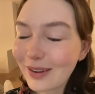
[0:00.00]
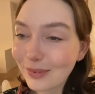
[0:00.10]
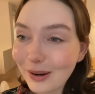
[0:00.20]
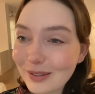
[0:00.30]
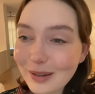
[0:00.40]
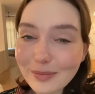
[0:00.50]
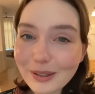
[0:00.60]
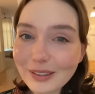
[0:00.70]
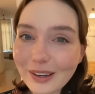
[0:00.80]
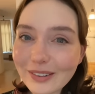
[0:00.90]
protein
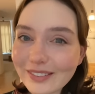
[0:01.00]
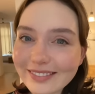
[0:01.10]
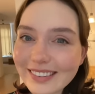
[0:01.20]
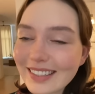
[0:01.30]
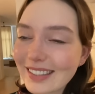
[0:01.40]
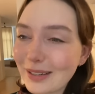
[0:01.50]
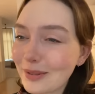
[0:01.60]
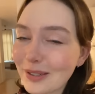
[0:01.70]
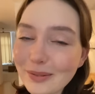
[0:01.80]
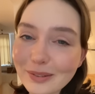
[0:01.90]
preload
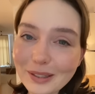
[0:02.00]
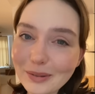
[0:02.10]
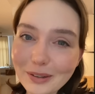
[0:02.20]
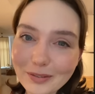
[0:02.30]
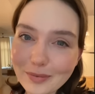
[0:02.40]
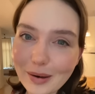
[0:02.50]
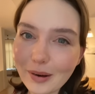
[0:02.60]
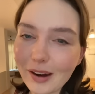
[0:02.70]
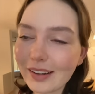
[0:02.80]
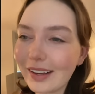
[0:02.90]
seems to really work for my
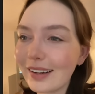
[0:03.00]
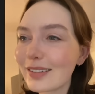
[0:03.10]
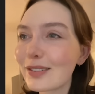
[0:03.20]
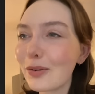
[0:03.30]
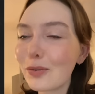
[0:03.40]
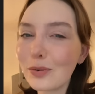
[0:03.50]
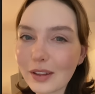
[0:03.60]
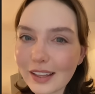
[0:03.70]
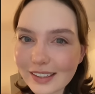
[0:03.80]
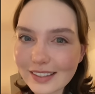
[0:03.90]
body and it's so cool
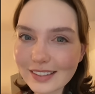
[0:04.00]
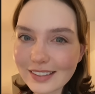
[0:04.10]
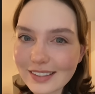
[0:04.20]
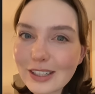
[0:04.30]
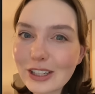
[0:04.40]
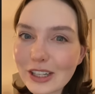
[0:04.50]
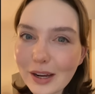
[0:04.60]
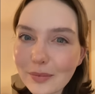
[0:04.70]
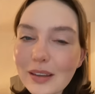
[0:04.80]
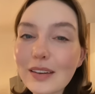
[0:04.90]
that this
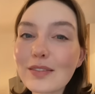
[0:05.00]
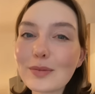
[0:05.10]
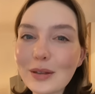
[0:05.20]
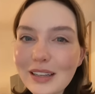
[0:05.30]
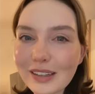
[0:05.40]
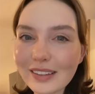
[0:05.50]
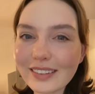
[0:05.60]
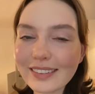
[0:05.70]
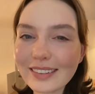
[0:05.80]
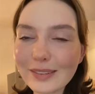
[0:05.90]
CGM gives me
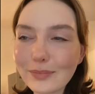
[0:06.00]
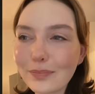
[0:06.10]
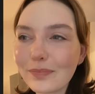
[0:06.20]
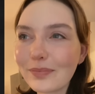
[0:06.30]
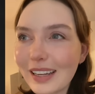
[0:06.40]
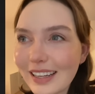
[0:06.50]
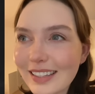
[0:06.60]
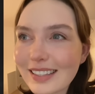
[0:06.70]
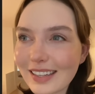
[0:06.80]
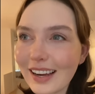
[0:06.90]

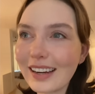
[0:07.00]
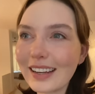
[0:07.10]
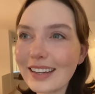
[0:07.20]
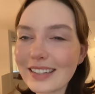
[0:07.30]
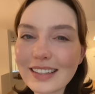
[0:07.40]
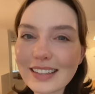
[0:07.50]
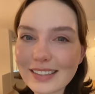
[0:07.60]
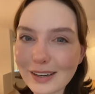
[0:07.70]
insight into these